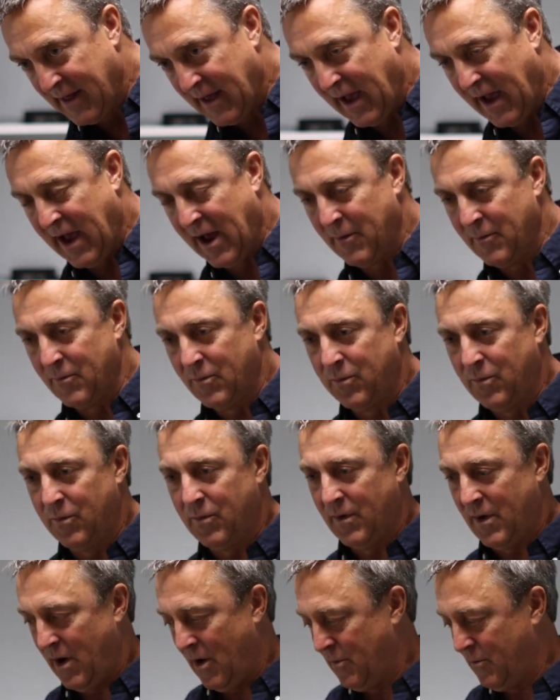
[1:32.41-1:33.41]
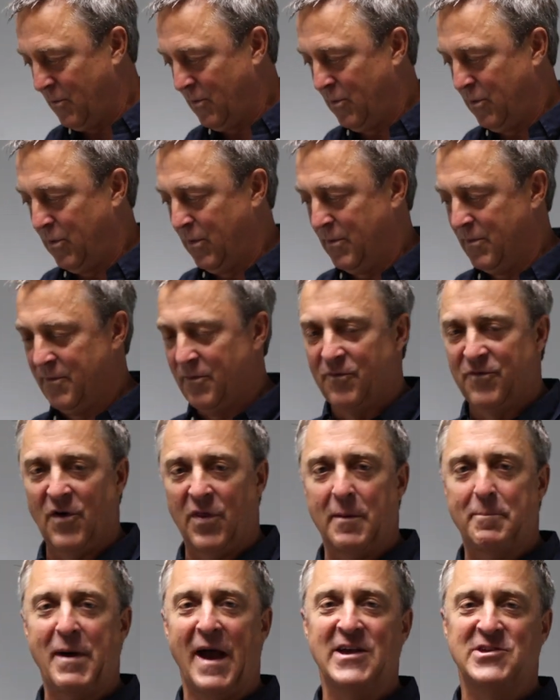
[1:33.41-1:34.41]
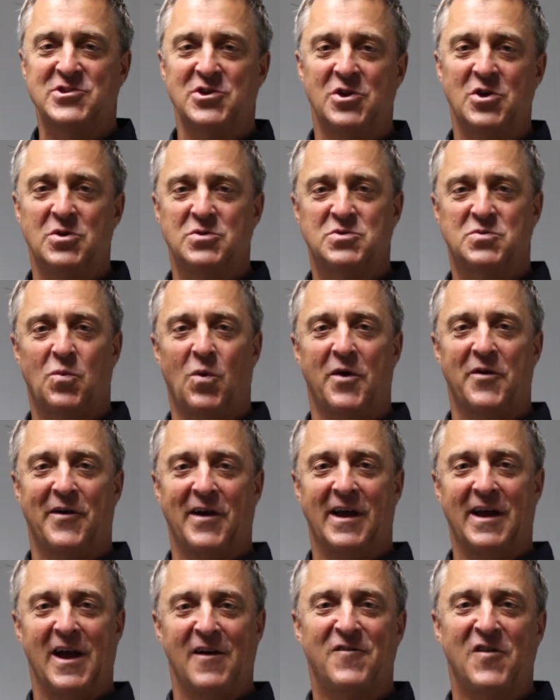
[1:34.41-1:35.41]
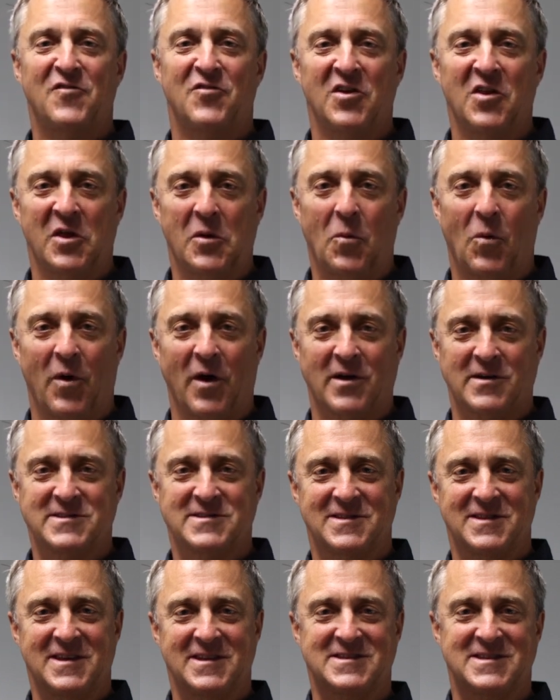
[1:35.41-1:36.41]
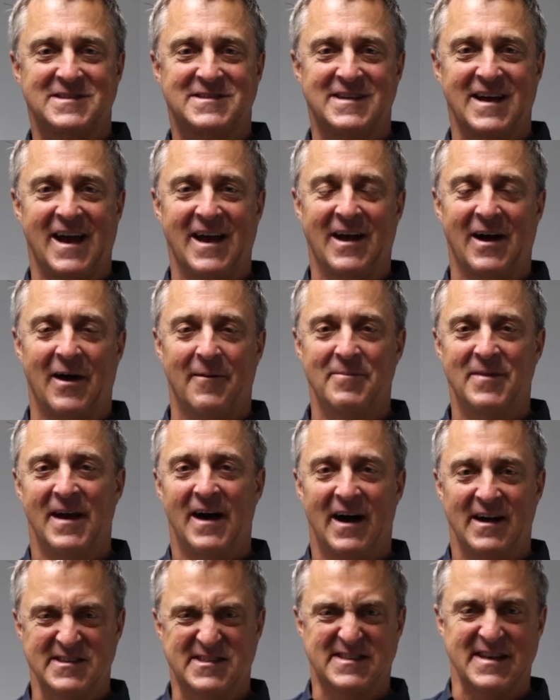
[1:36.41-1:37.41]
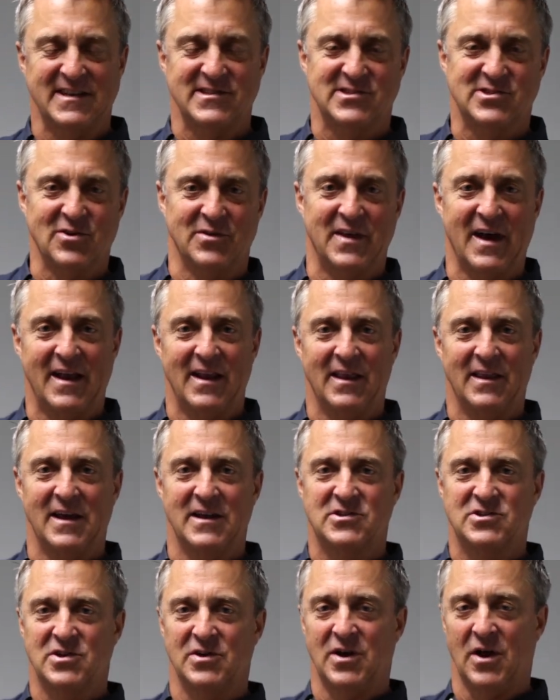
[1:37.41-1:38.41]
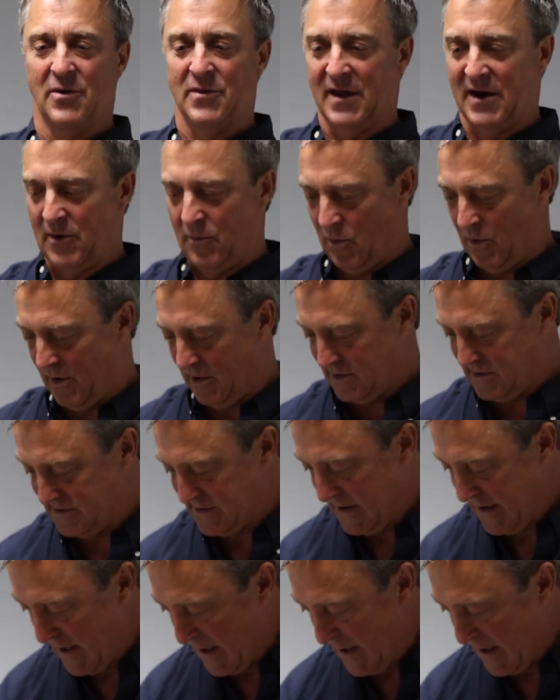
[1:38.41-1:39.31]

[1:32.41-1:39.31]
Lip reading: And for the patient who's wondering if it really works, this is a sensor that lets you know that it works.